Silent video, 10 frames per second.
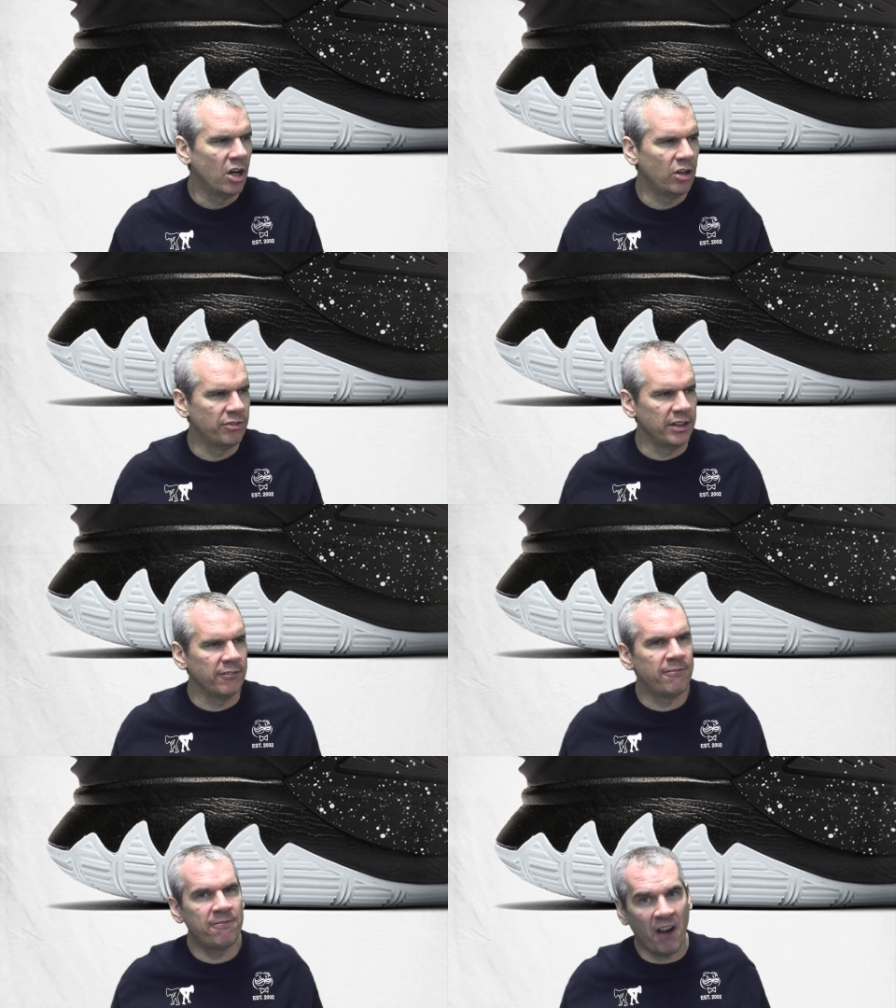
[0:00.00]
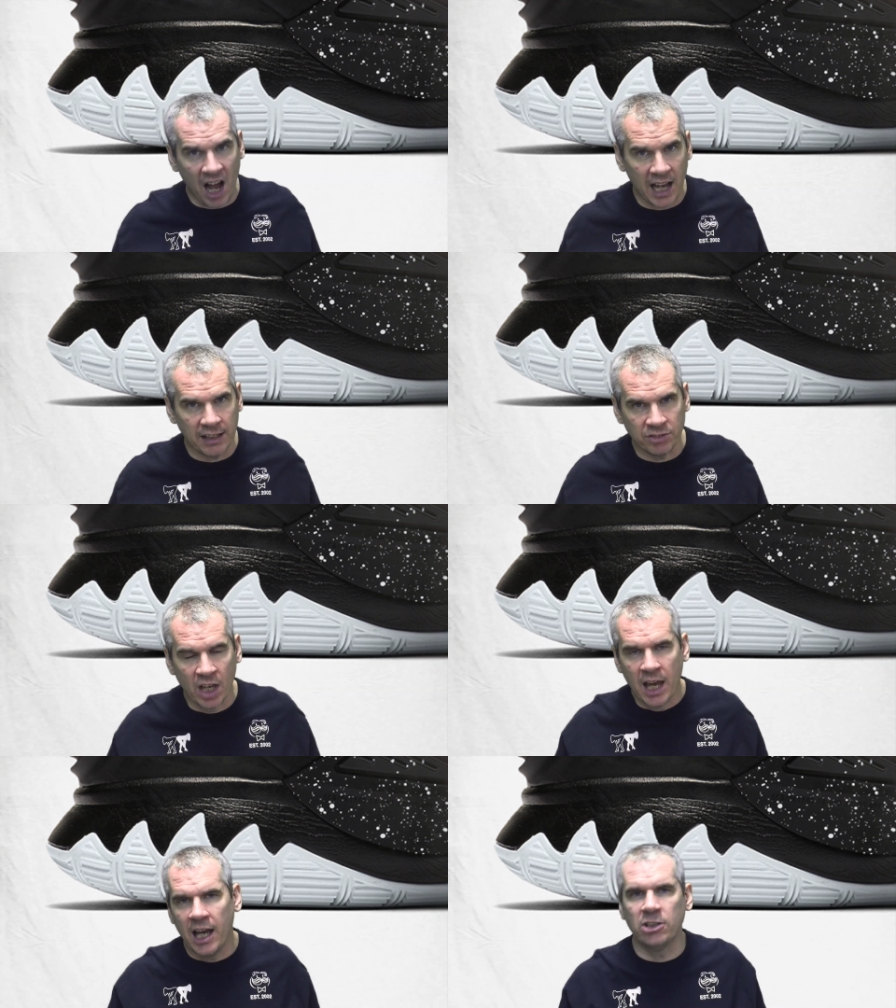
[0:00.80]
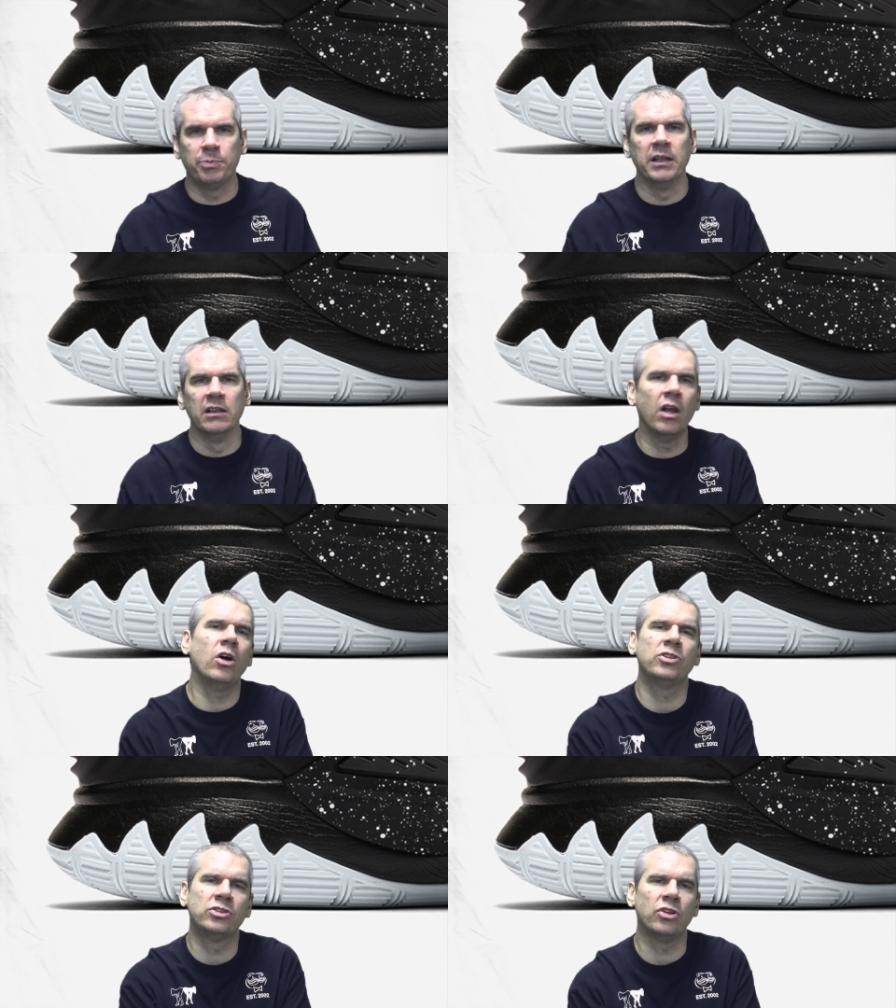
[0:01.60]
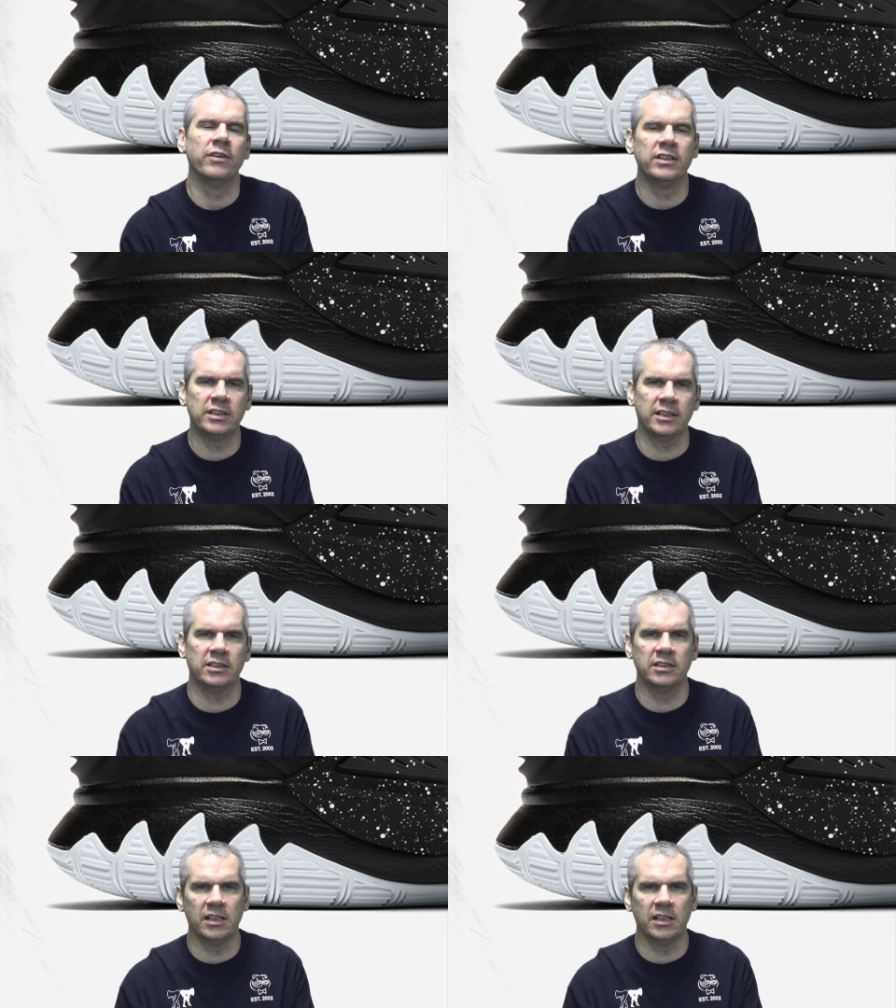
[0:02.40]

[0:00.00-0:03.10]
Irving fives has been lost on the sixes